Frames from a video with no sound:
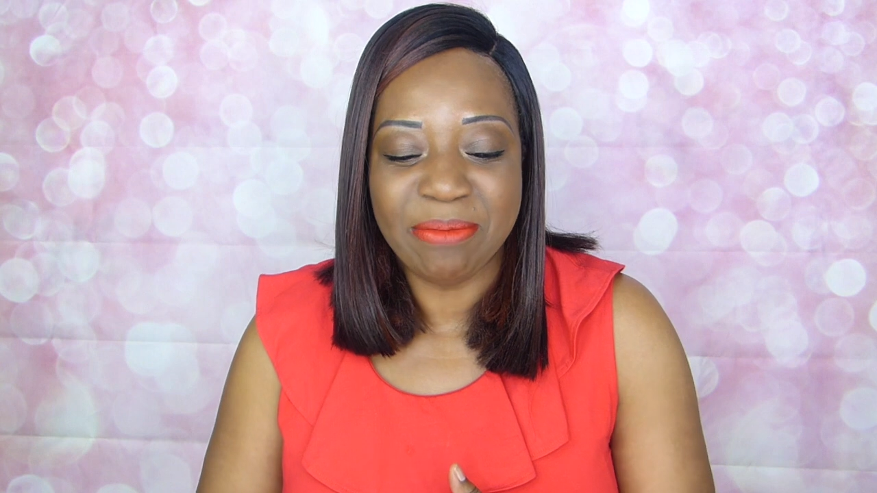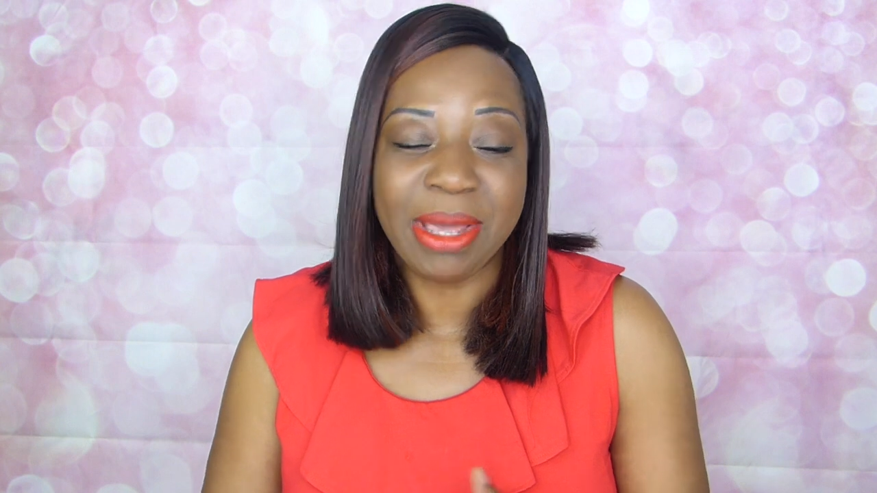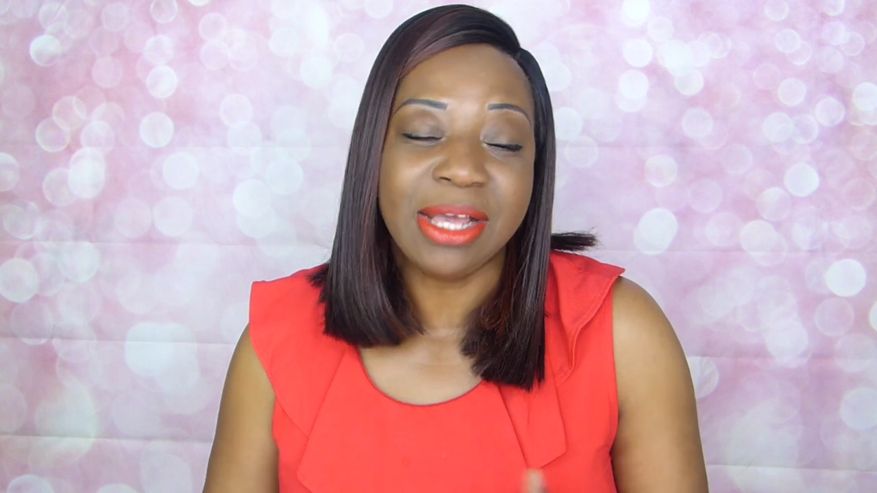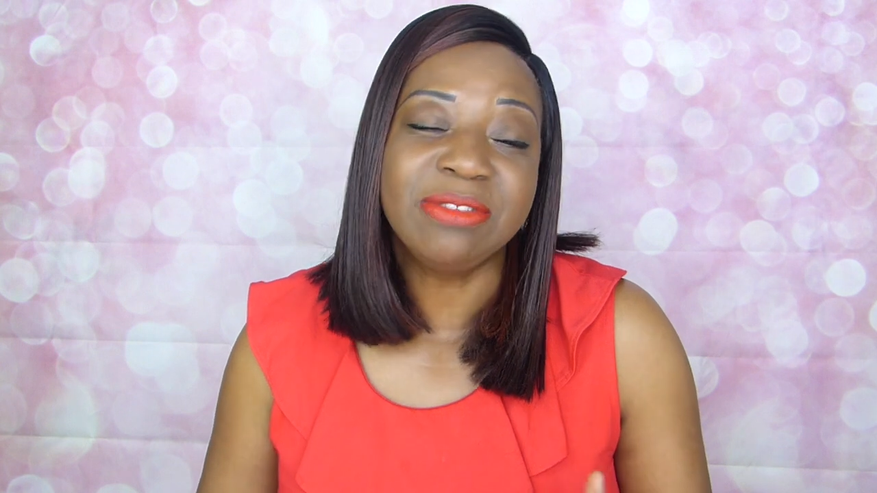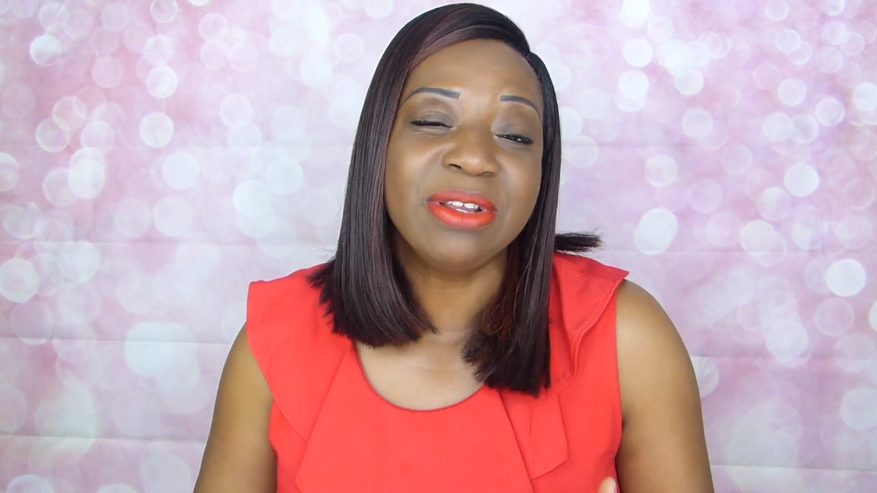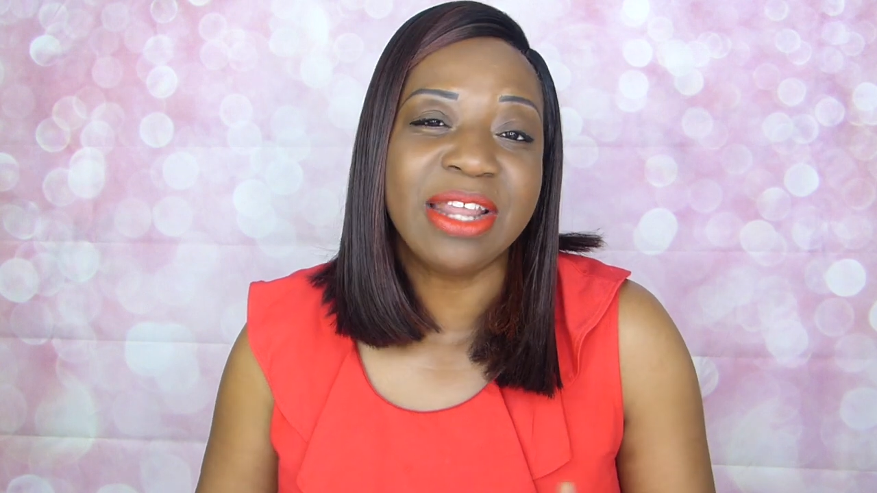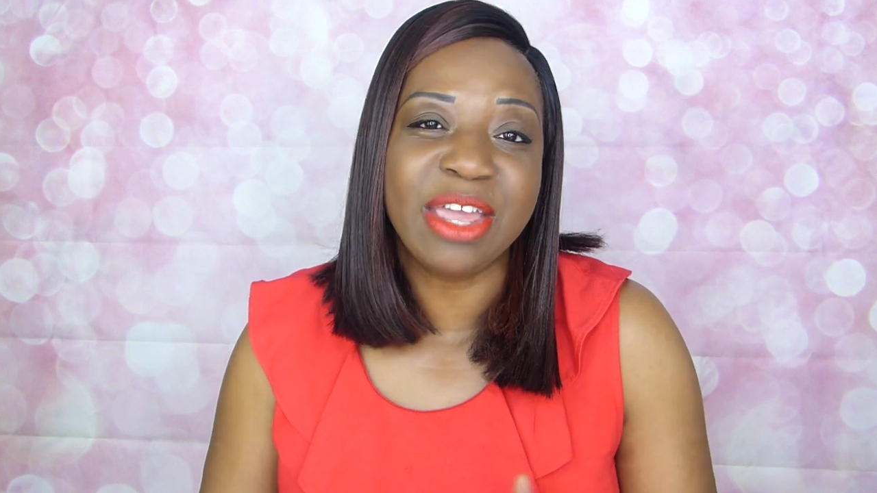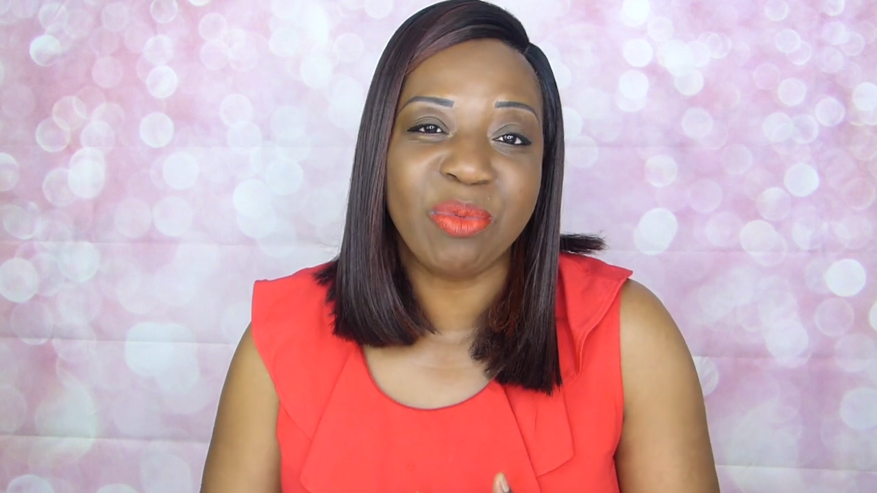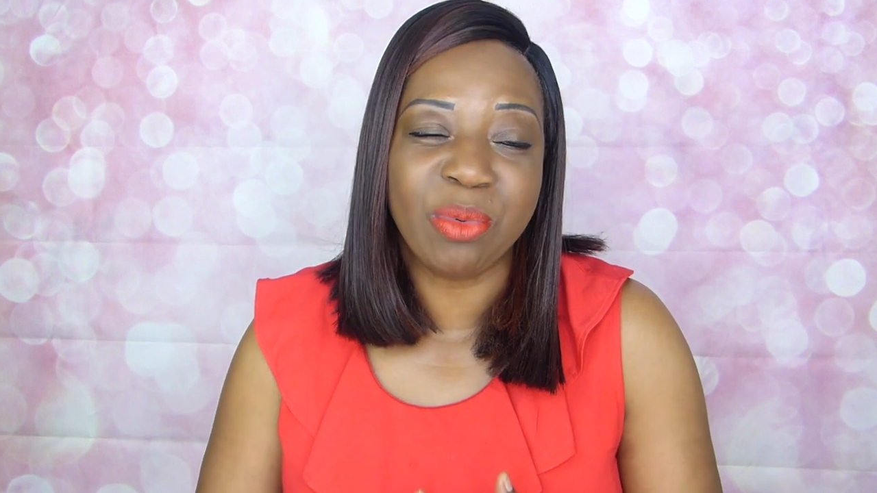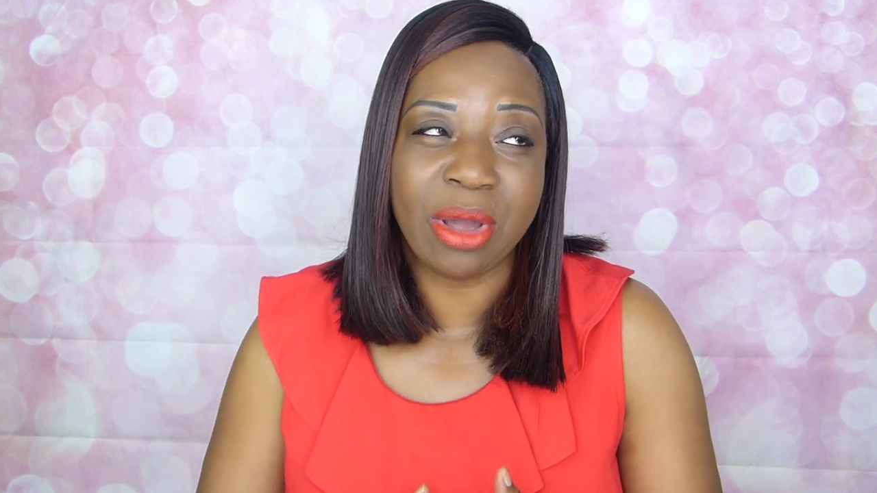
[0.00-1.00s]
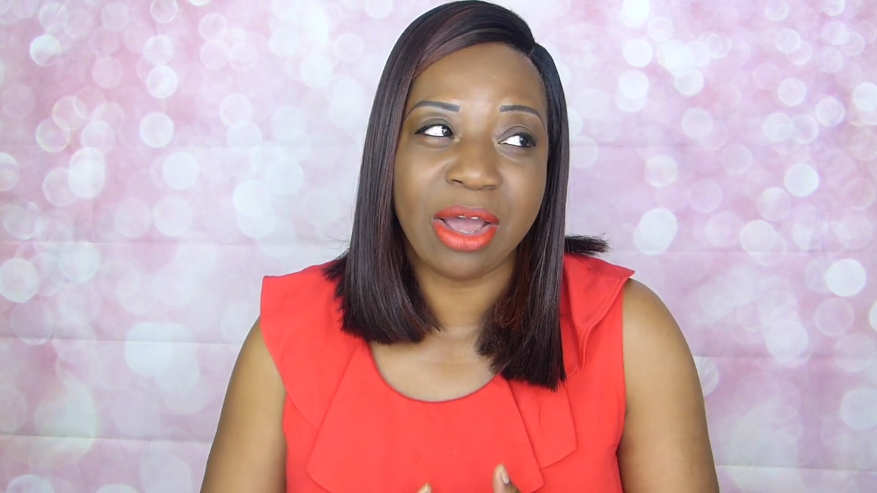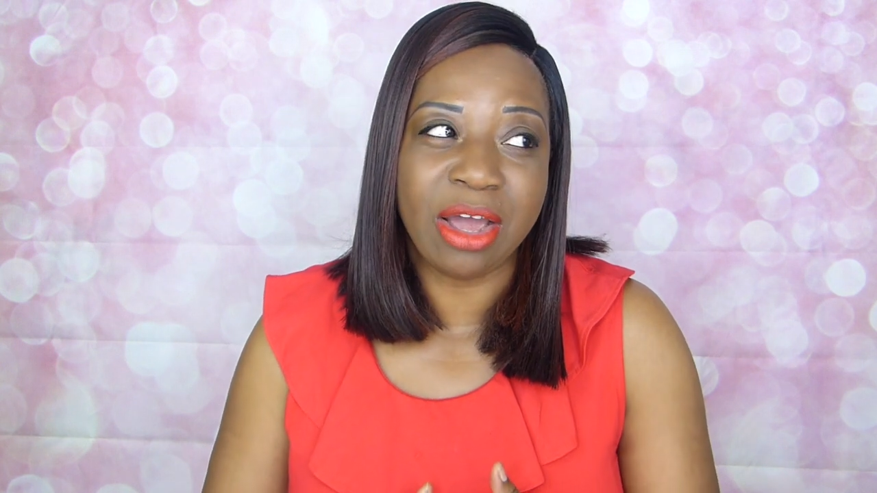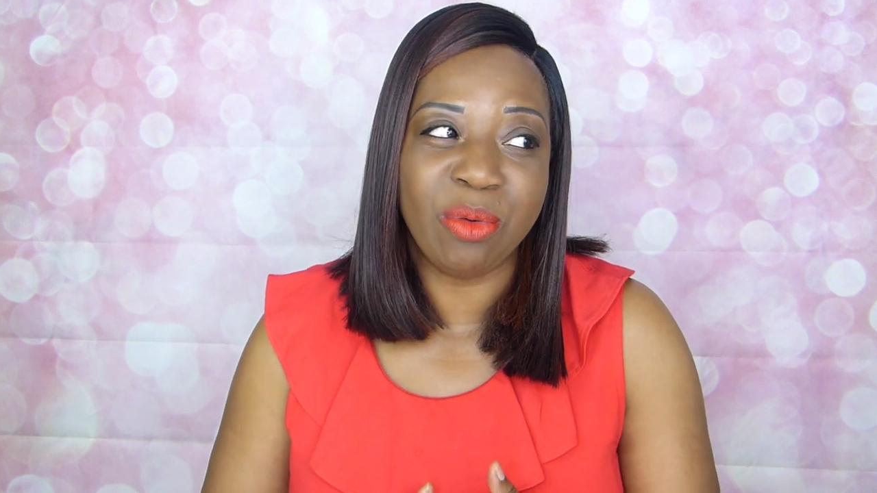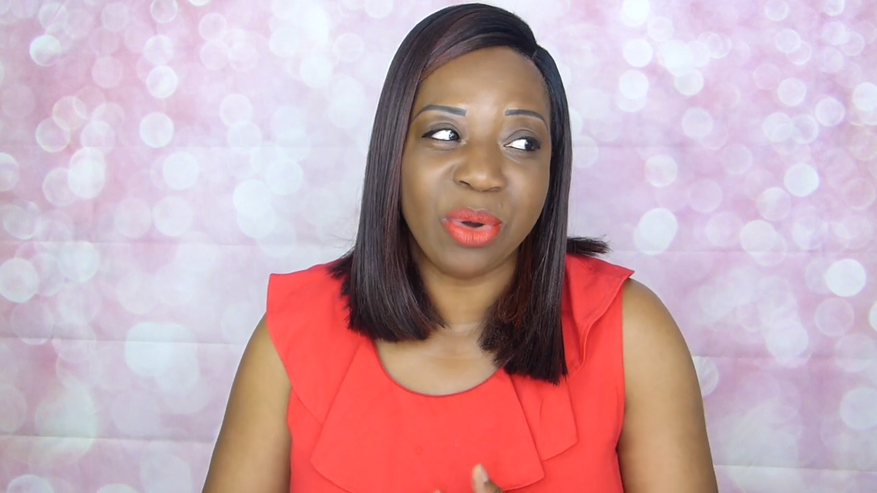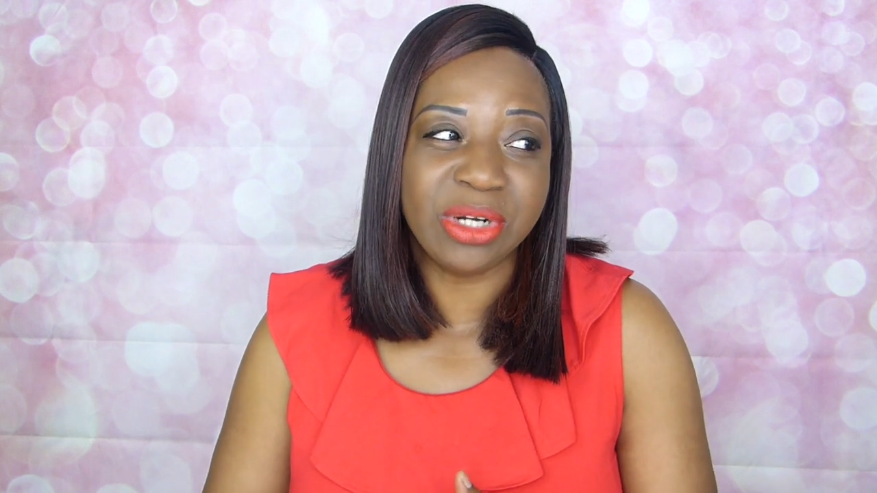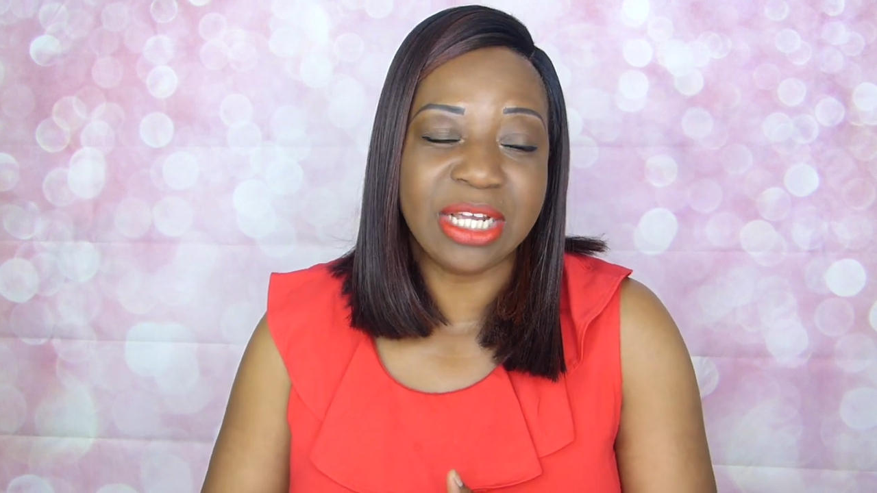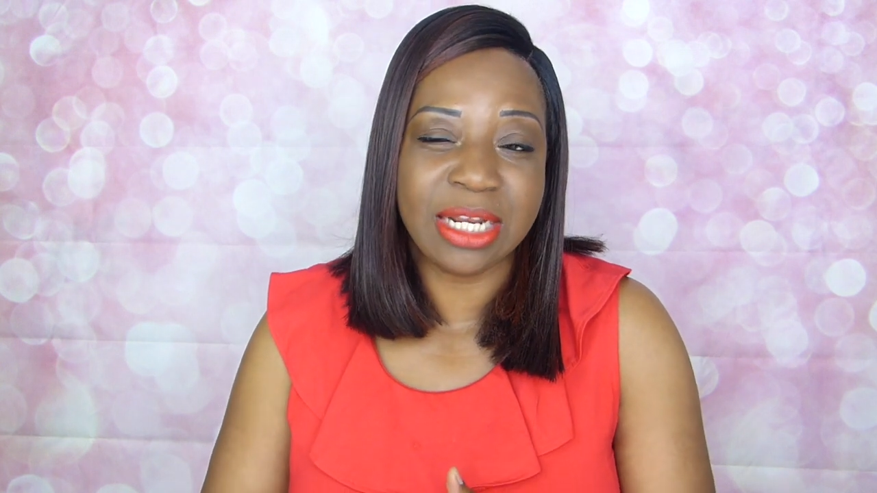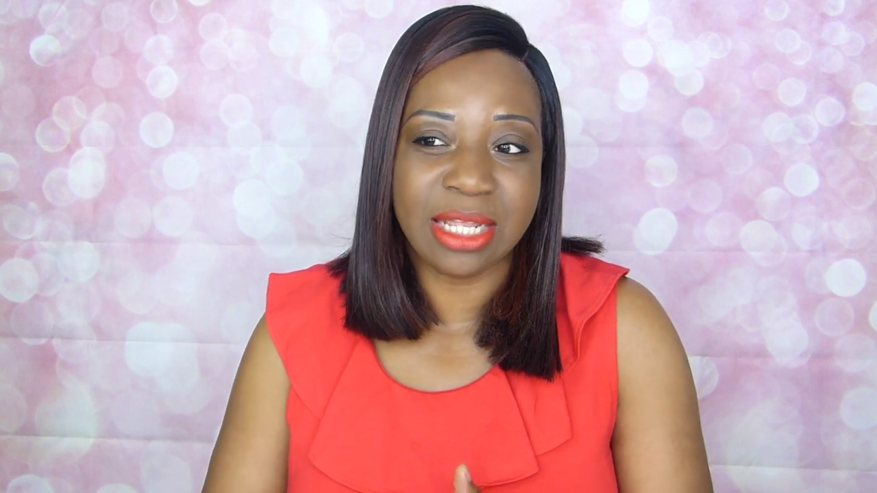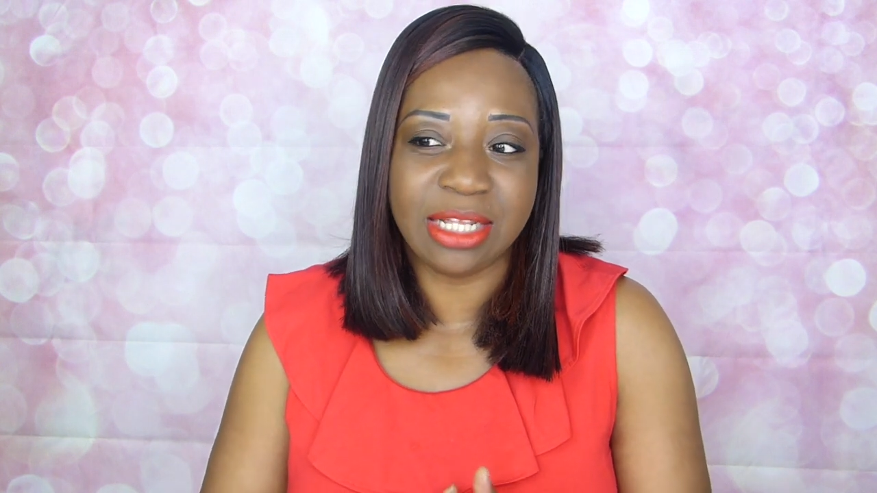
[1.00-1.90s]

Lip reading: My husband and I worked on